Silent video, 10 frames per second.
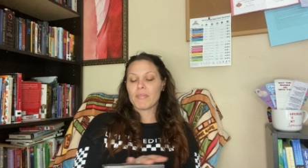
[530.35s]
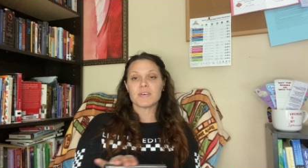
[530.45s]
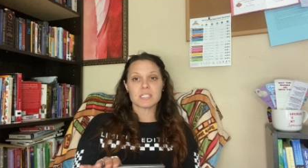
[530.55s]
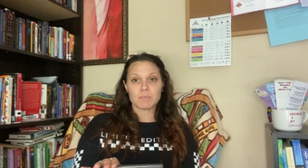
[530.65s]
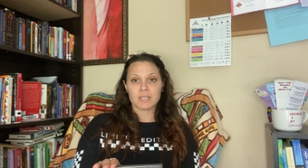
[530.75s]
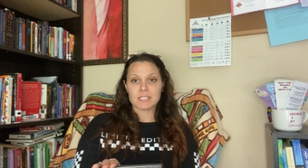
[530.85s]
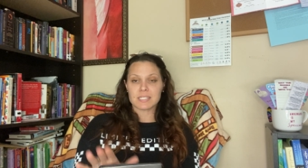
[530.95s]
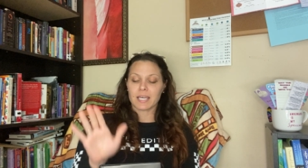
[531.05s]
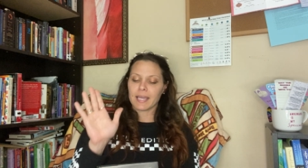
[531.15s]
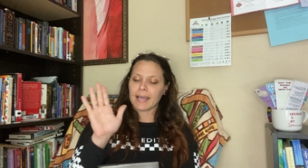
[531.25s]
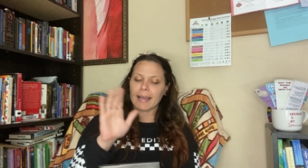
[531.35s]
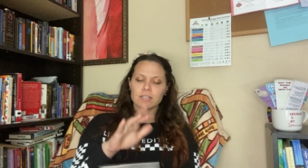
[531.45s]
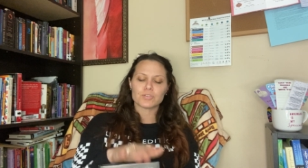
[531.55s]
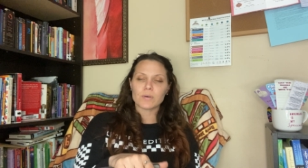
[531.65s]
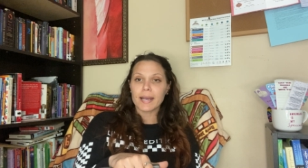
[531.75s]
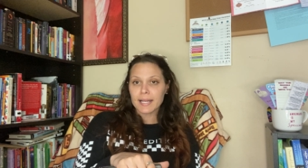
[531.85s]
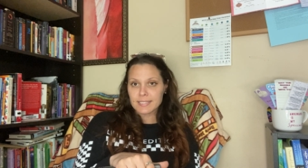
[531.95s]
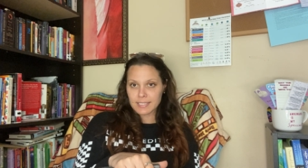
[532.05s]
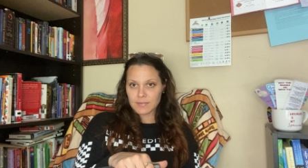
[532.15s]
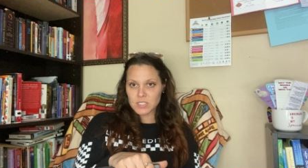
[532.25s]
this book is like, I try not
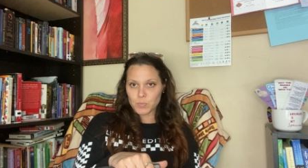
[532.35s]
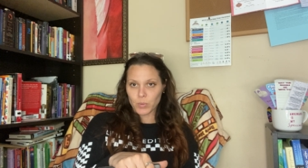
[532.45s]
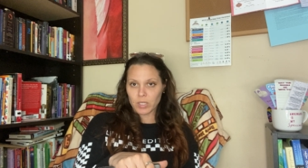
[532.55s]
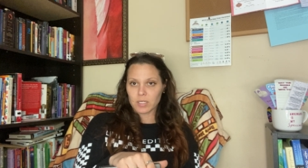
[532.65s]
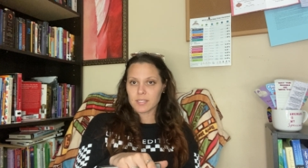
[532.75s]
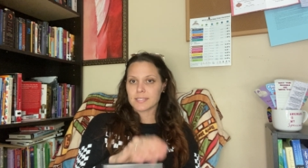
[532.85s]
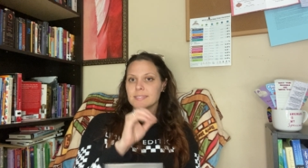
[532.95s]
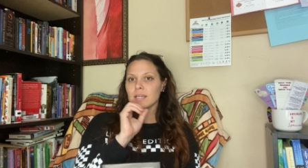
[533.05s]
to give spoilers,